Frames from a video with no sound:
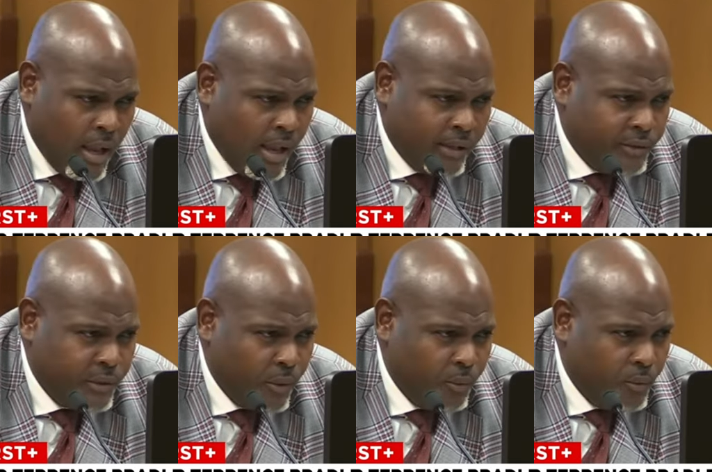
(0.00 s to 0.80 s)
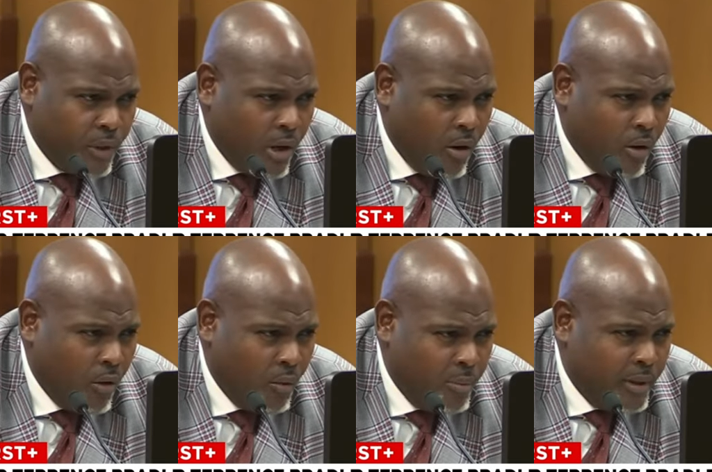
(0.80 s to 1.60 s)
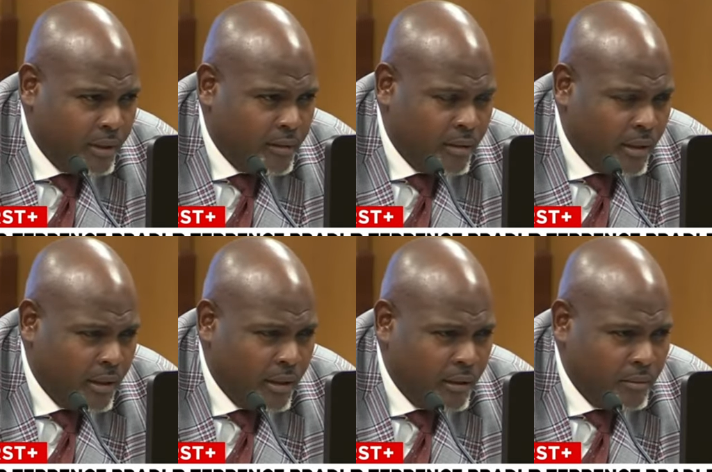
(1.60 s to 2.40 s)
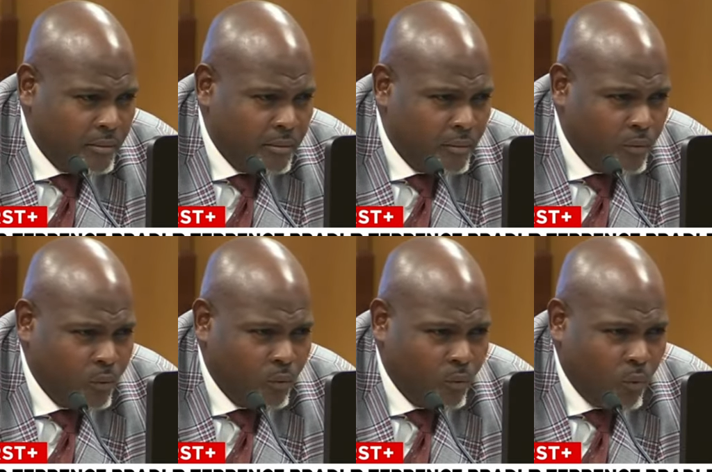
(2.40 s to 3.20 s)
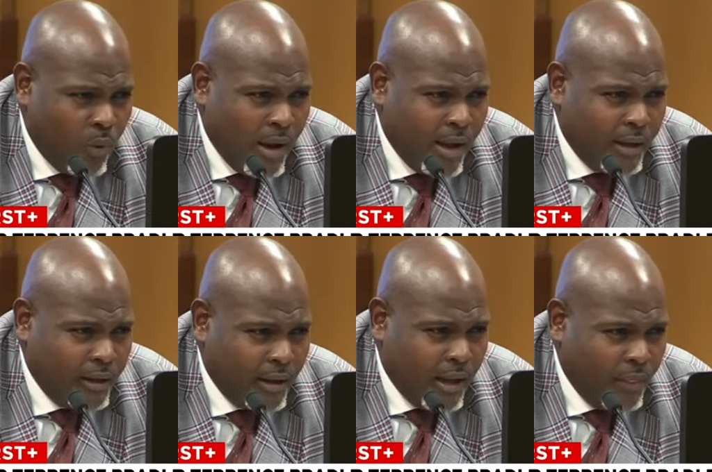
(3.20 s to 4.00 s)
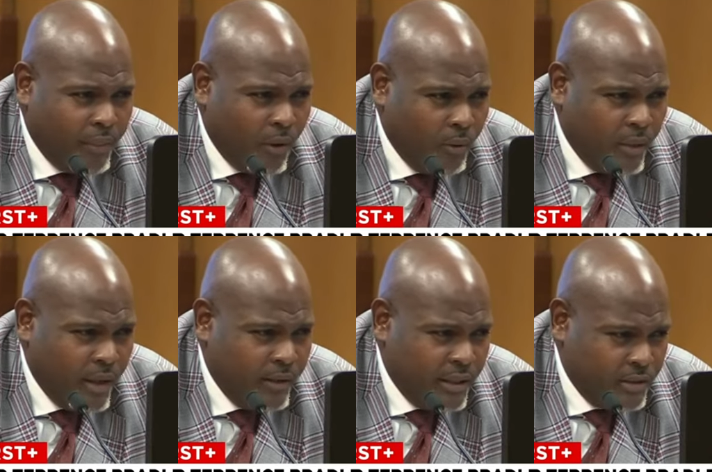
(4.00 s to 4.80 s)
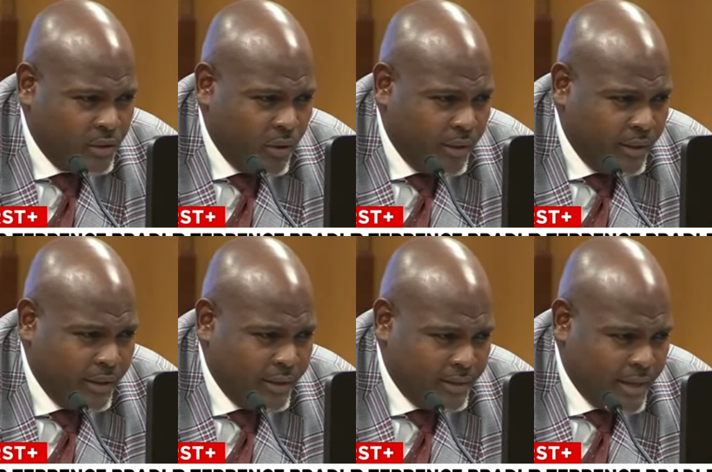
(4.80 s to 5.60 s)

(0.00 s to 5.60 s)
I don't recall, but um, why I thought that it started at that